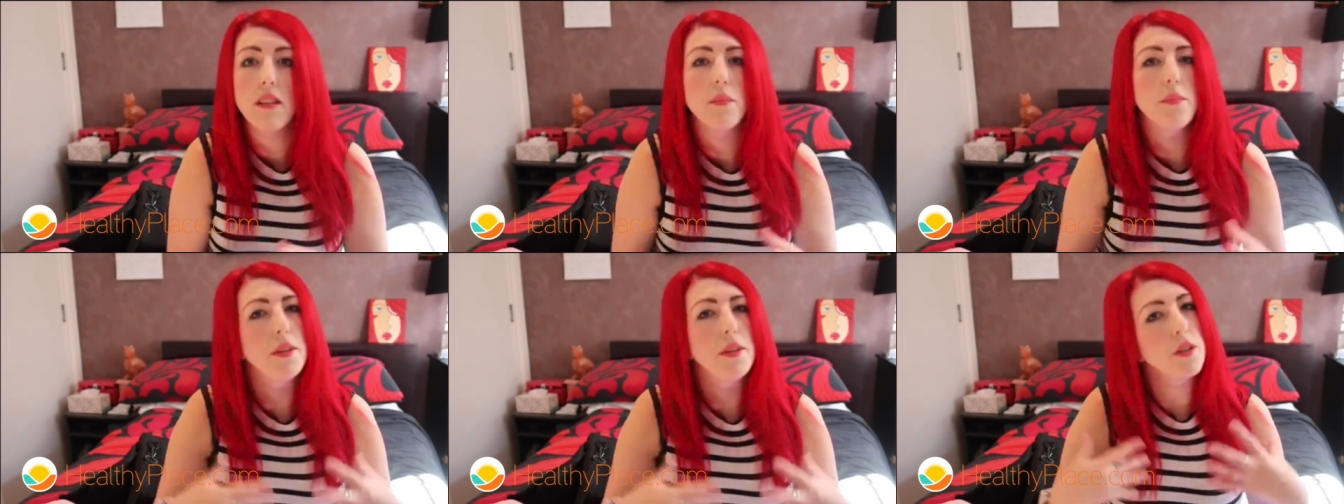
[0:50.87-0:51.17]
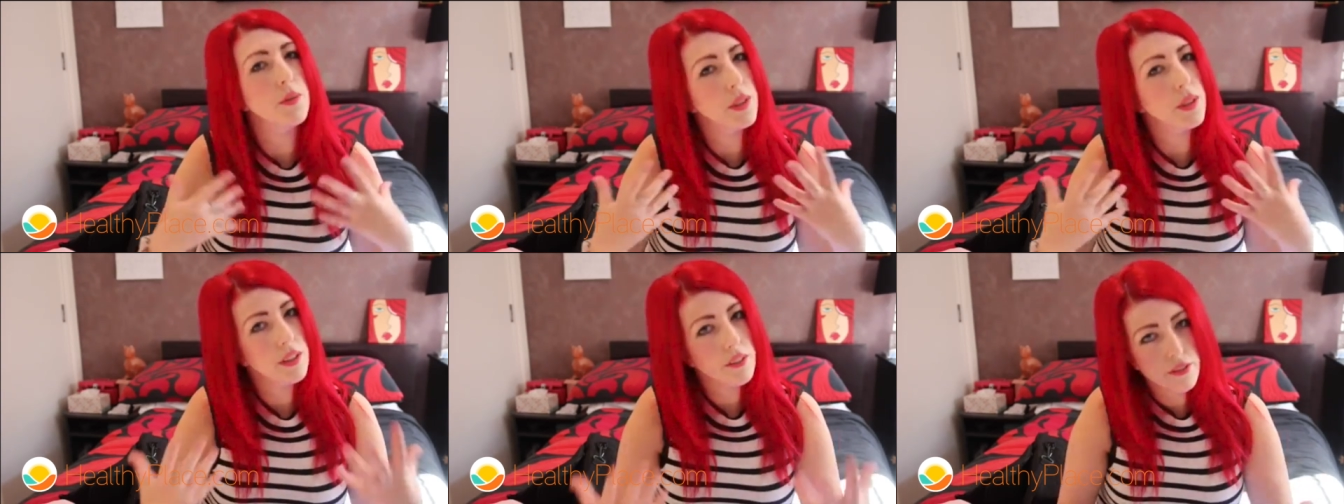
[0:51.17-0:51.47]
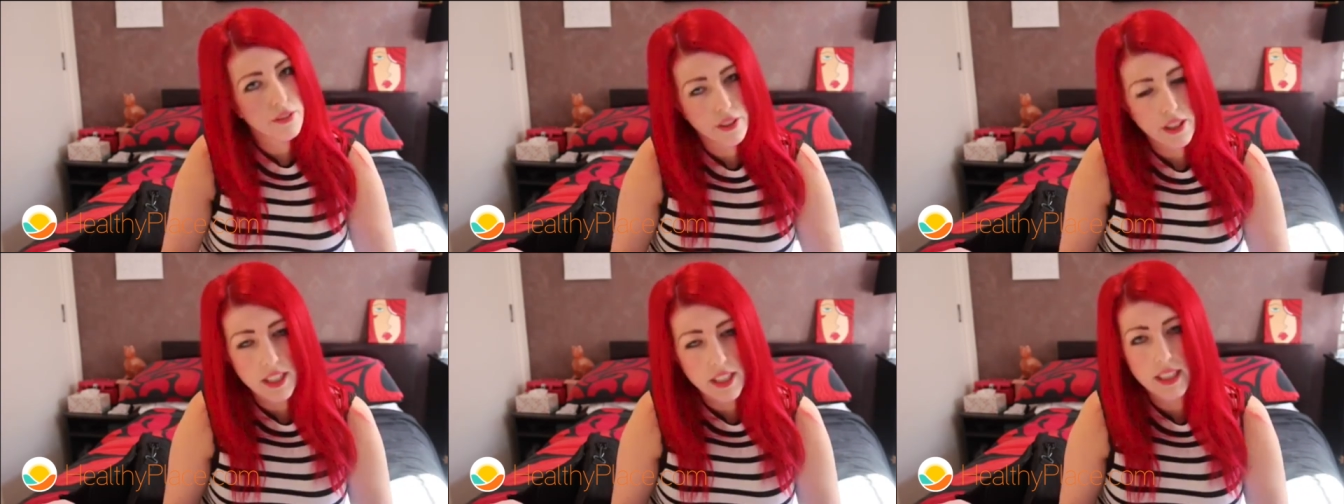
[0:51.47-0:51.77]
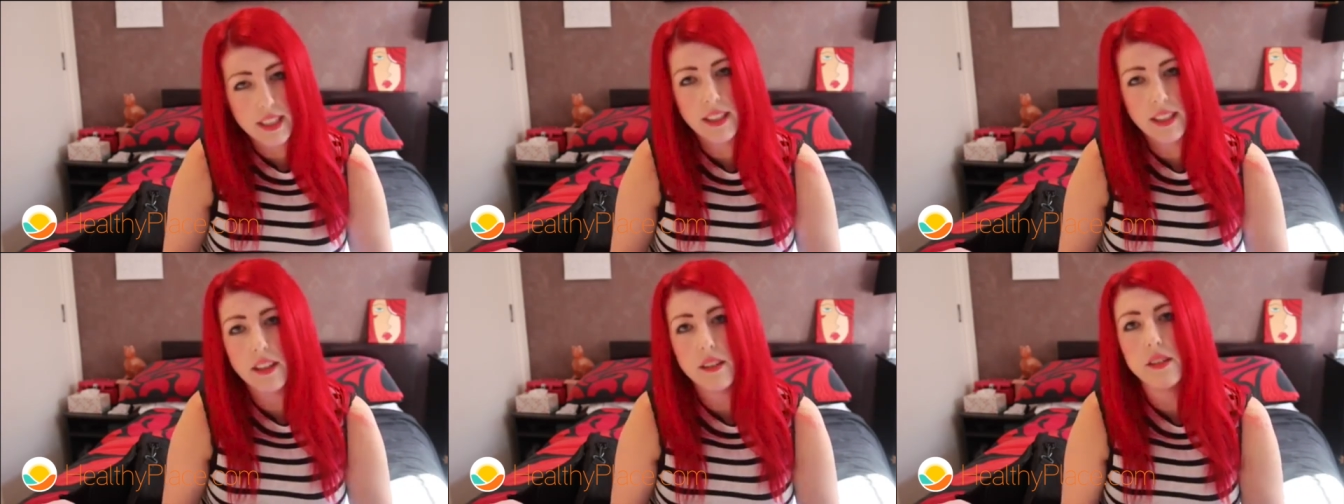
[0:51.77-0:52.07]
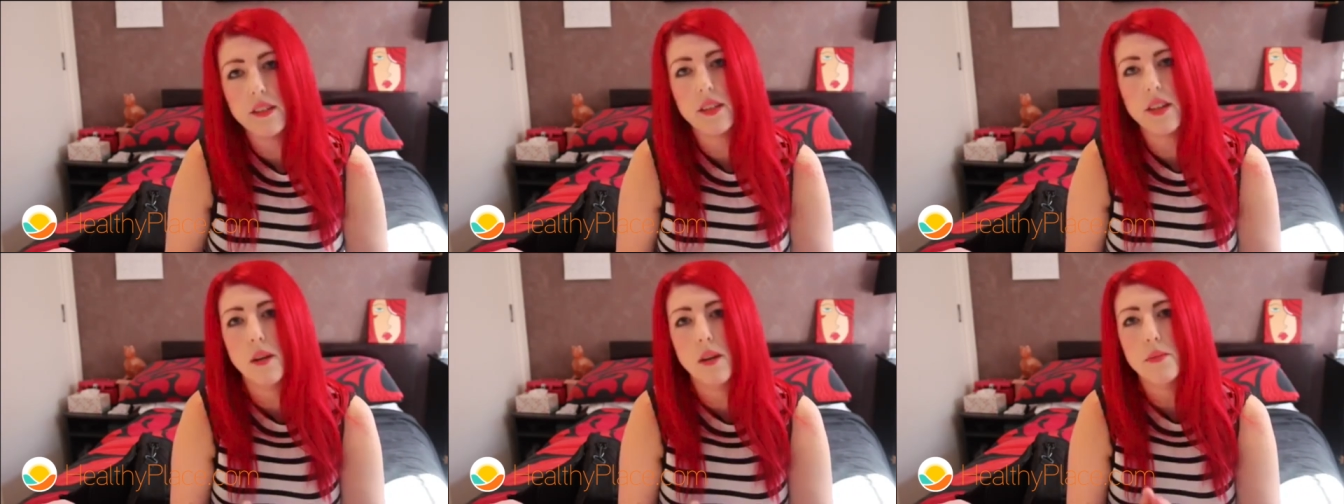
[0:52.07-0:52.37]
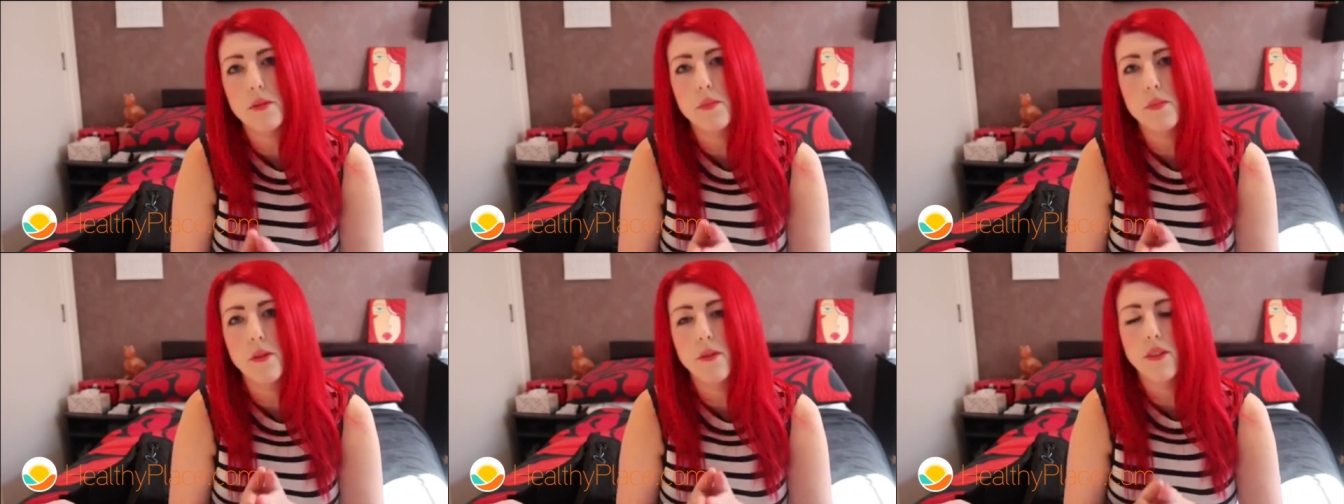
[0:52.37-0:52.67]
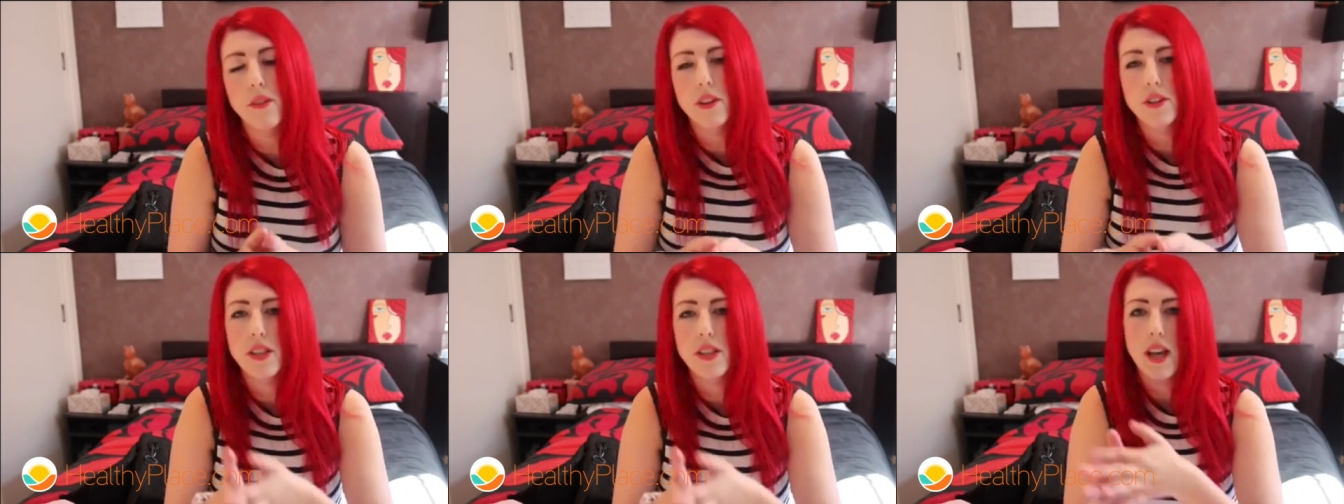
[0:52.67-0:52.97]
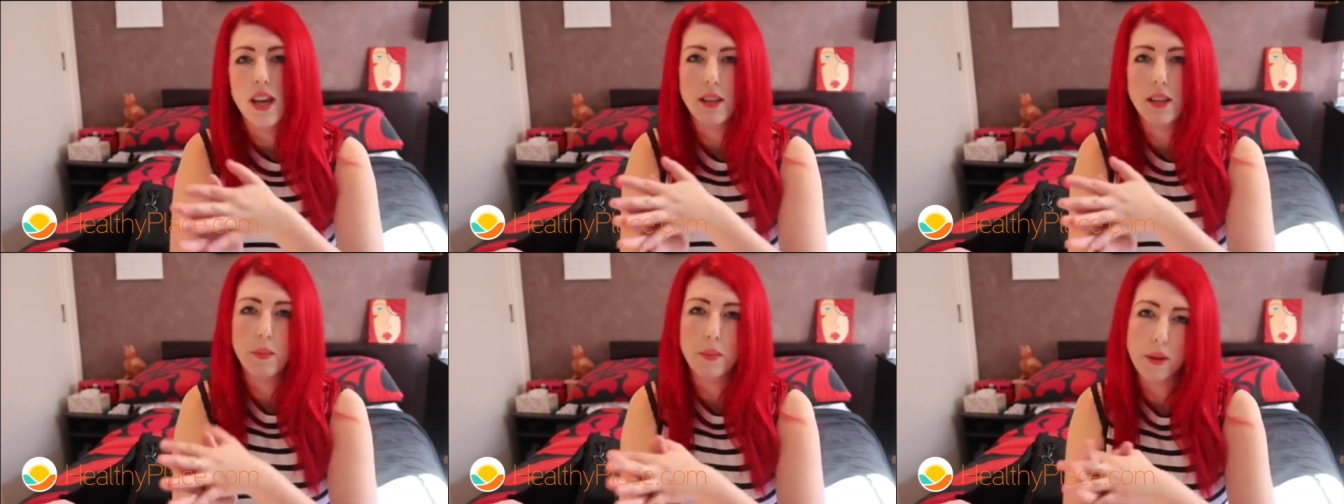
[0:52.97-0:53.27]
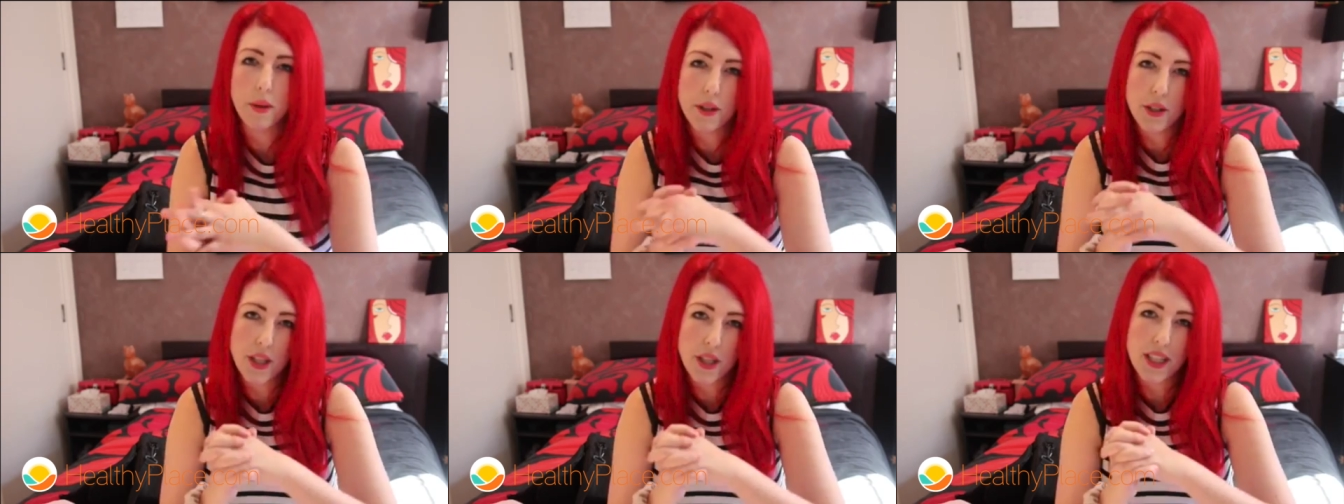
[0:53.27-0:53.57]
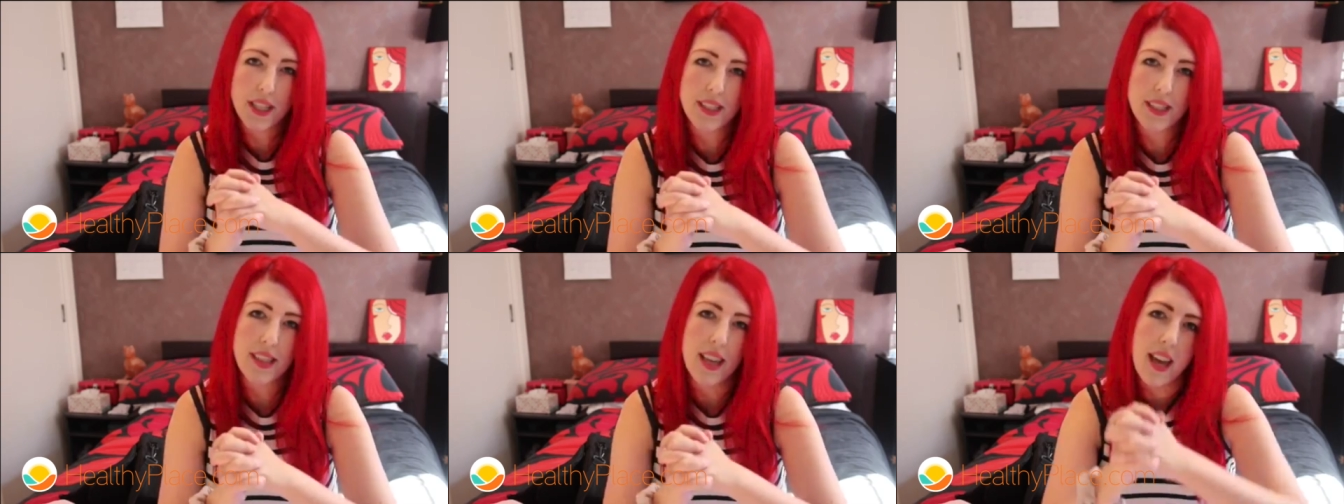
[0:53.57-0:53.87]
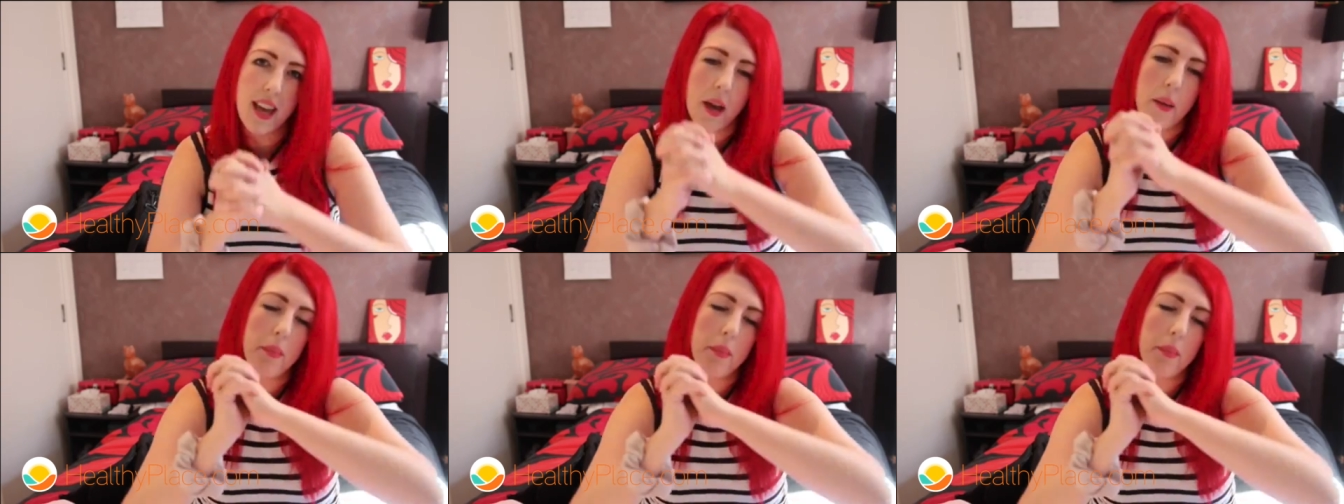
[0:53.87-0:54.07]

I've been doing it for a year now, time to move on to other projects,